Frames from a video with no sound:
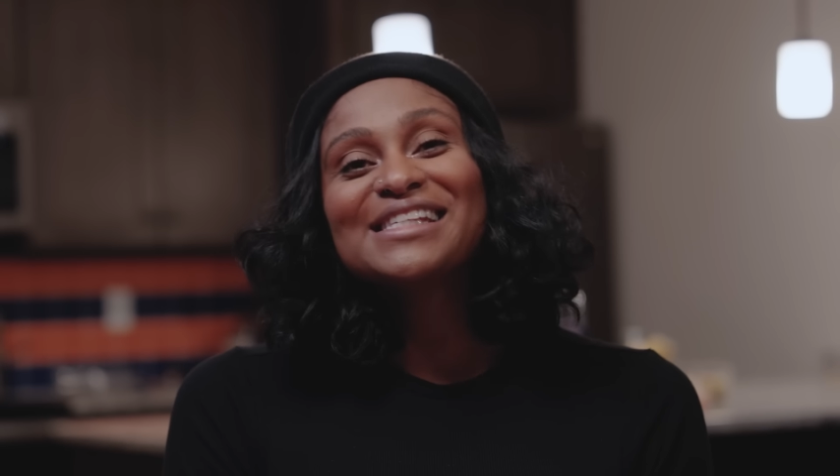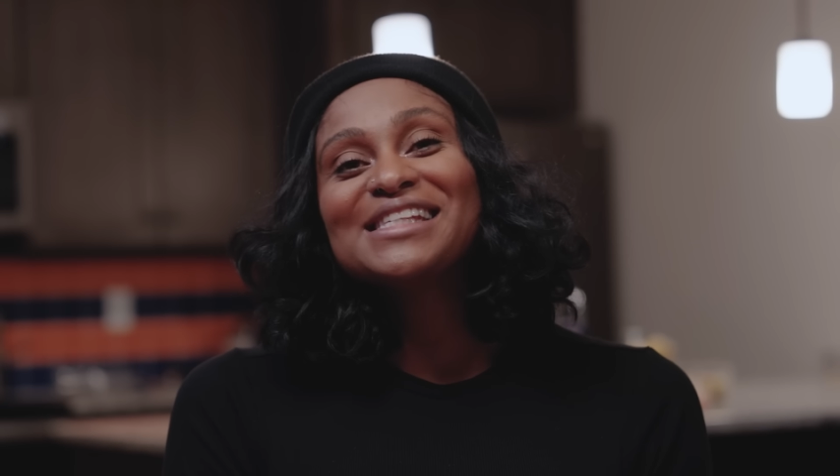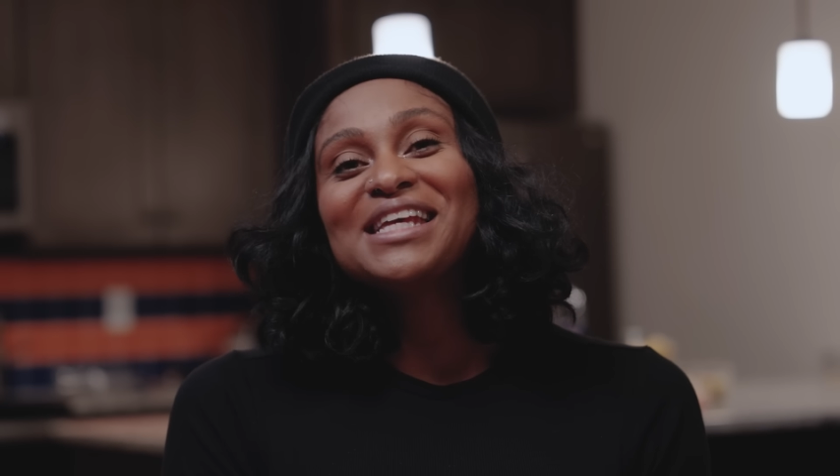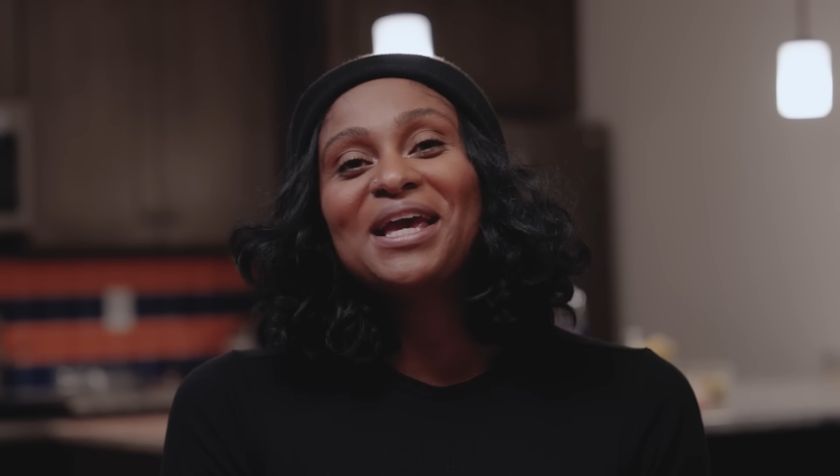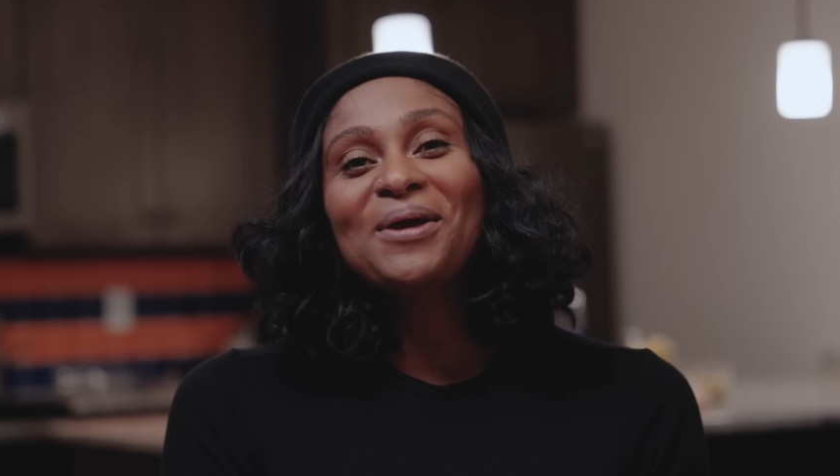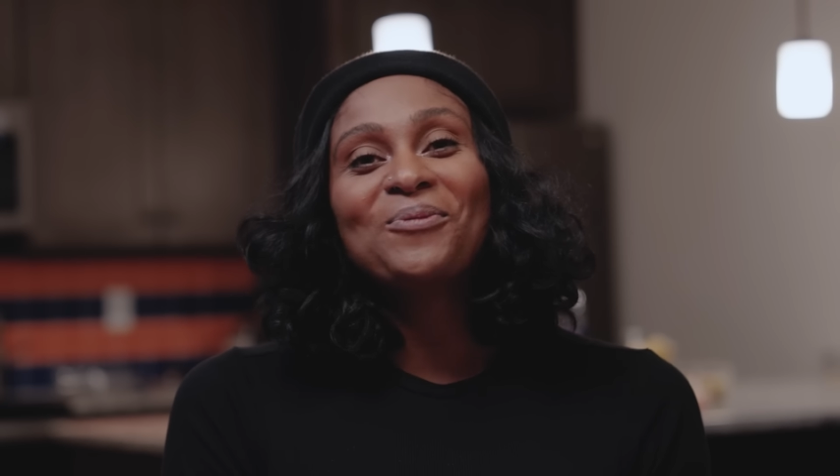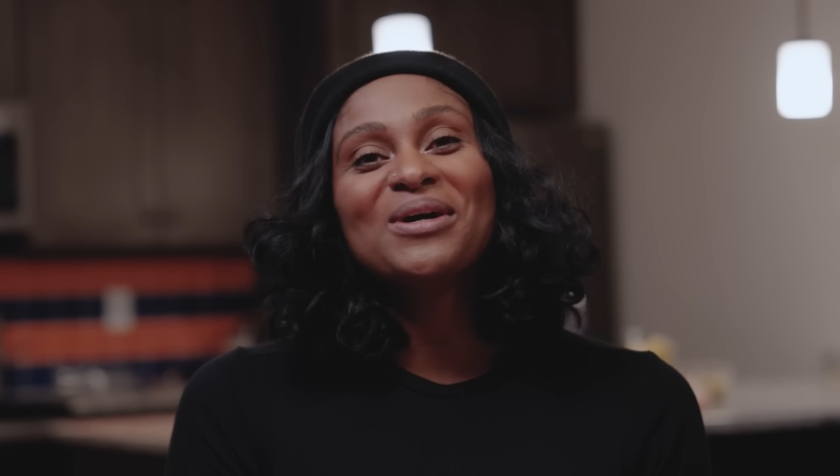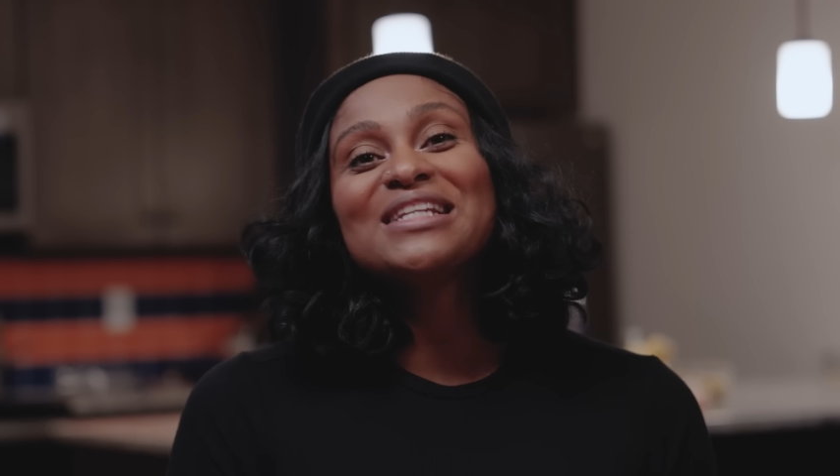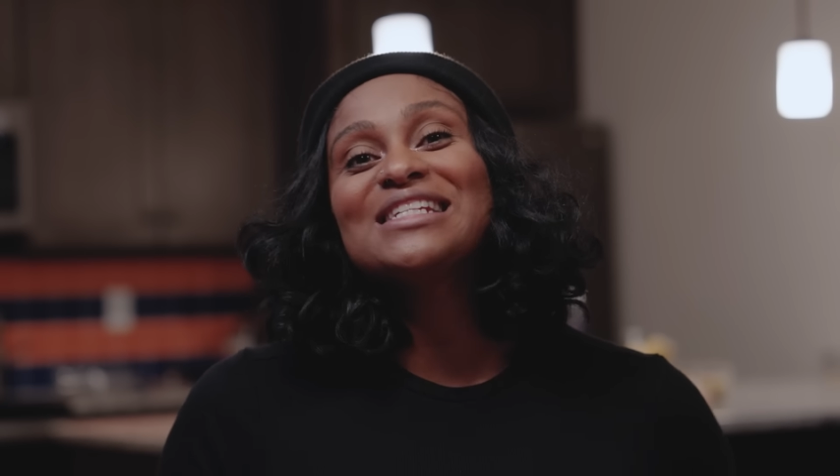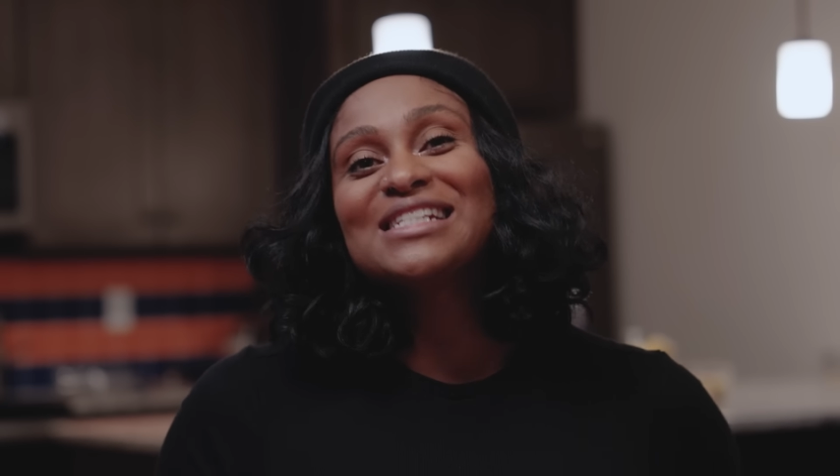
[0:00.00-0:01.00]
to see
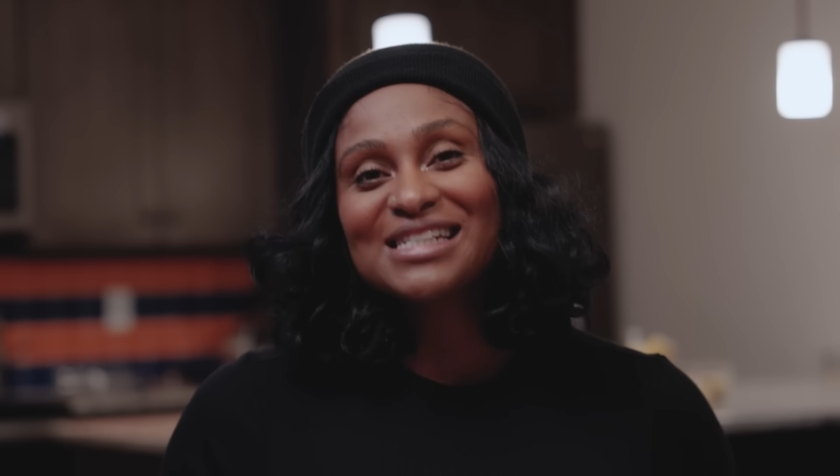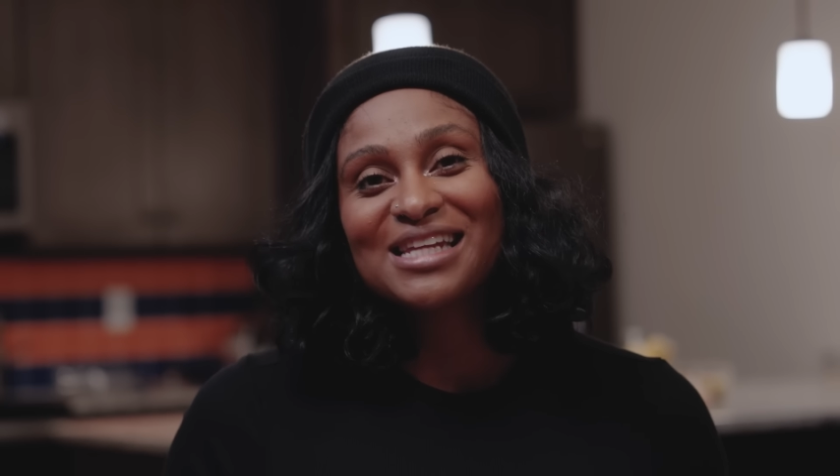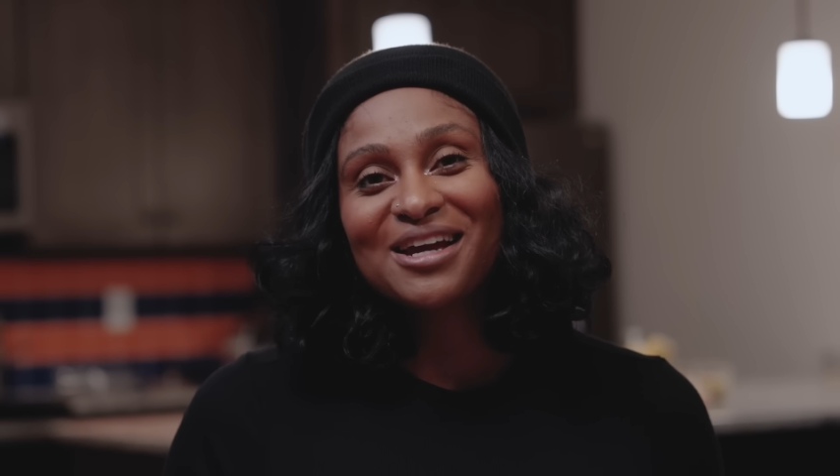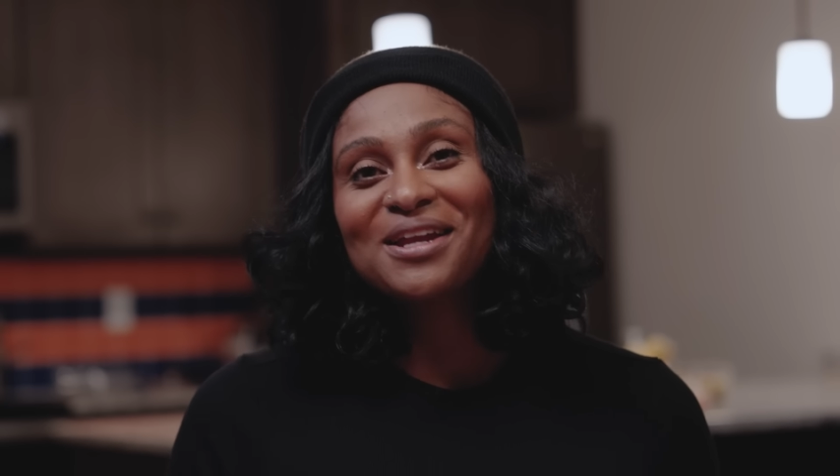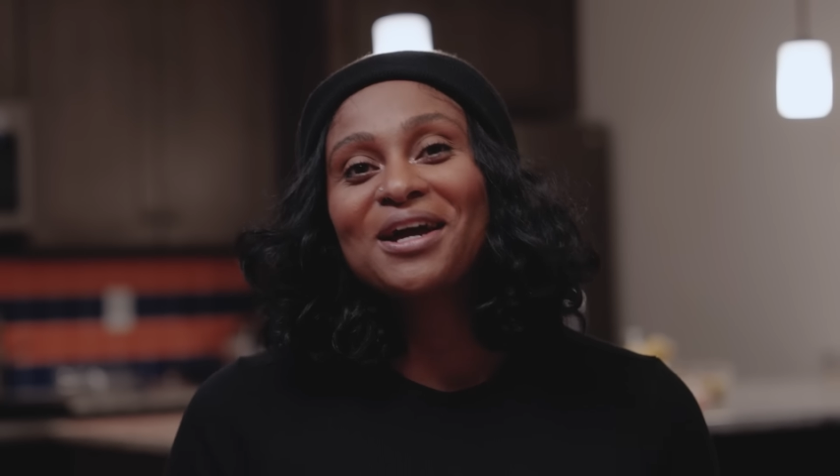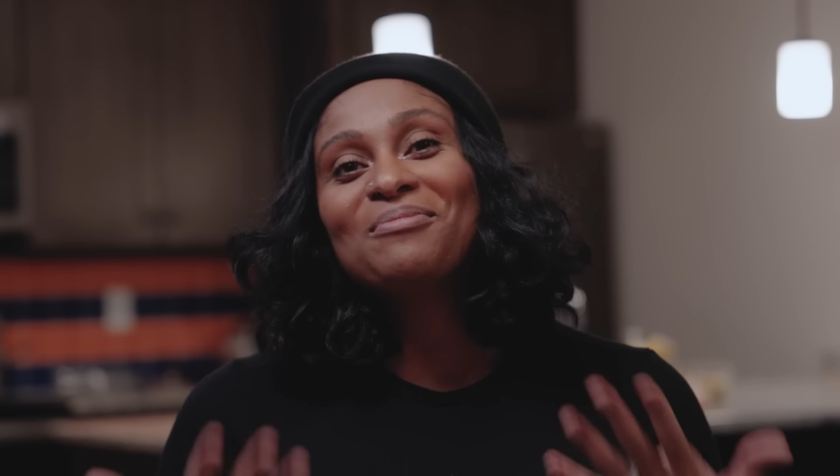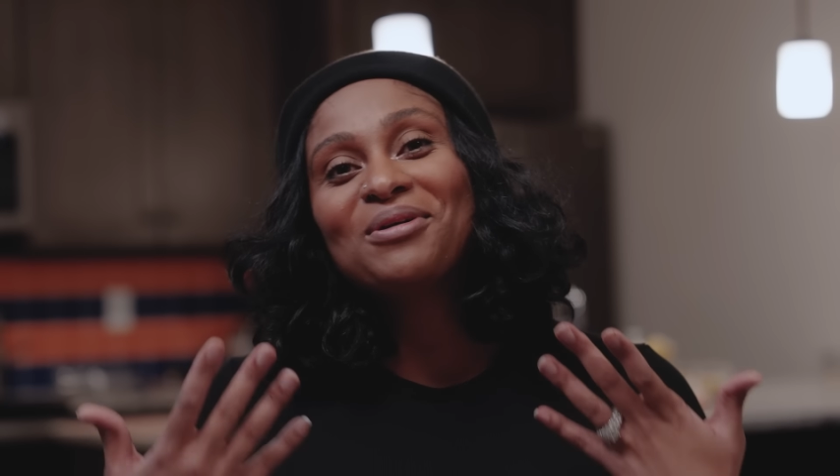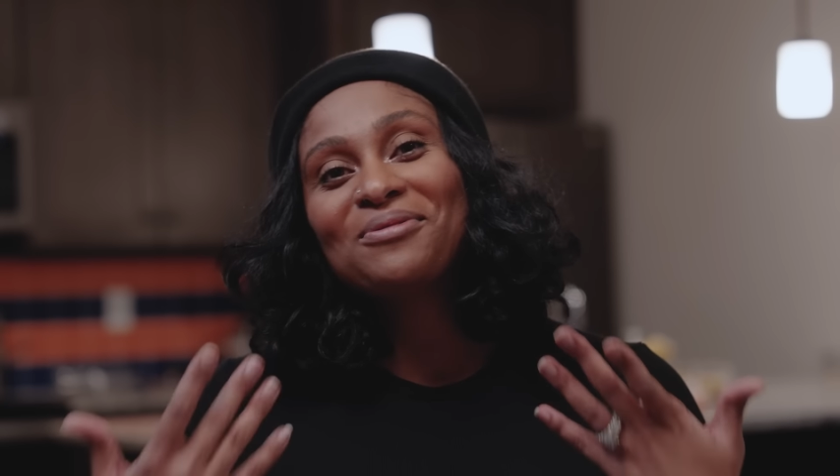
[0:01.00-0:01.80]
what dish they're gonna come up